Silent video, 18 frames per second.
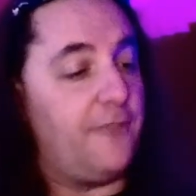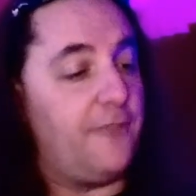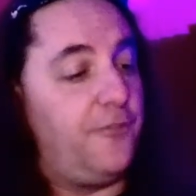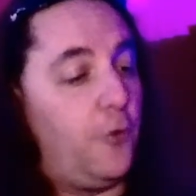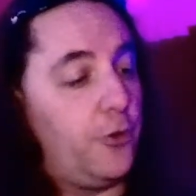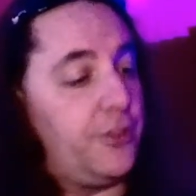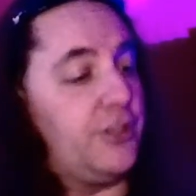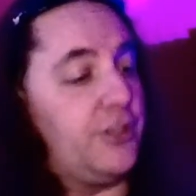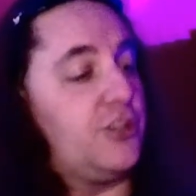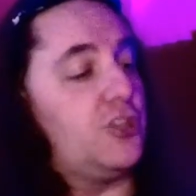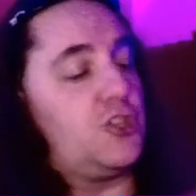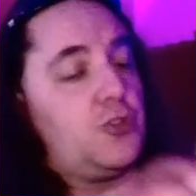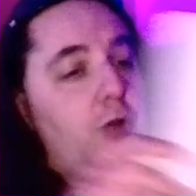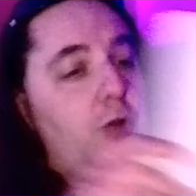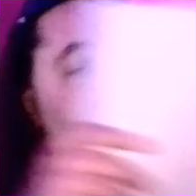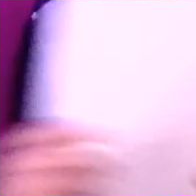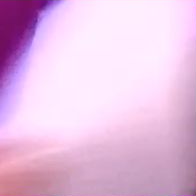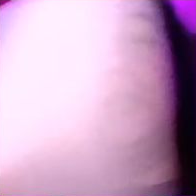for the
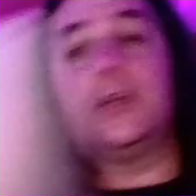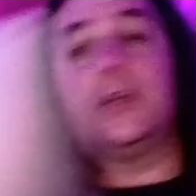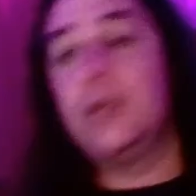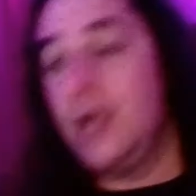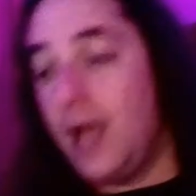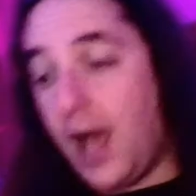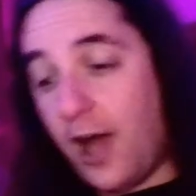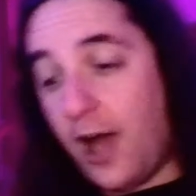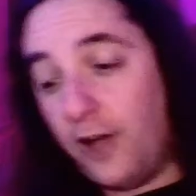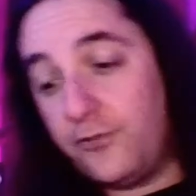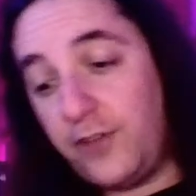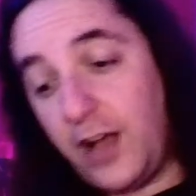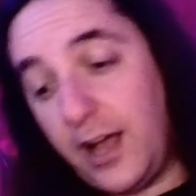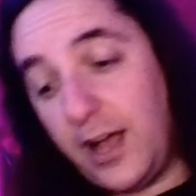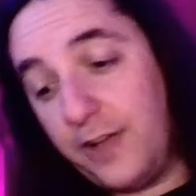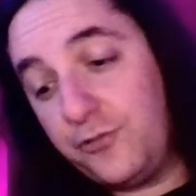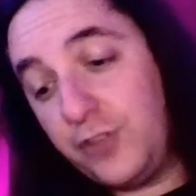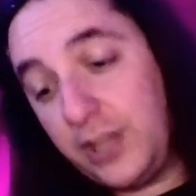destruction of
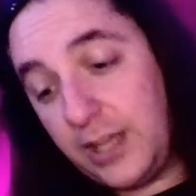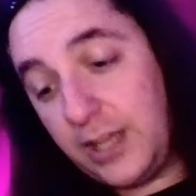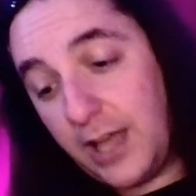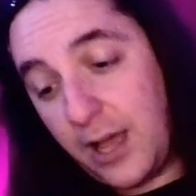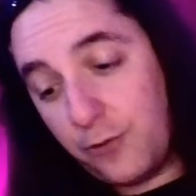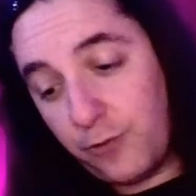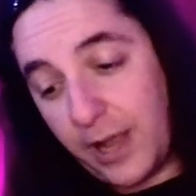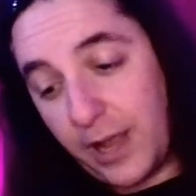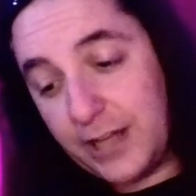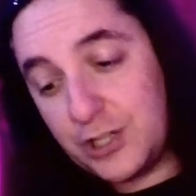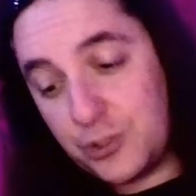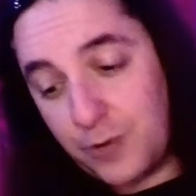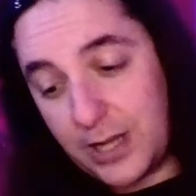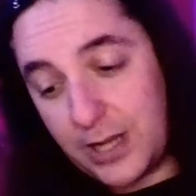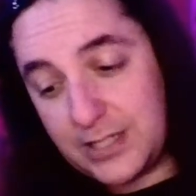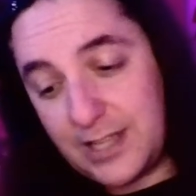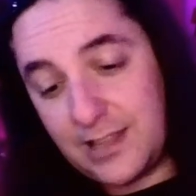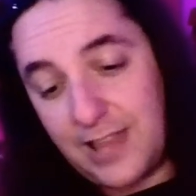the ranch
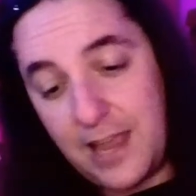dressing.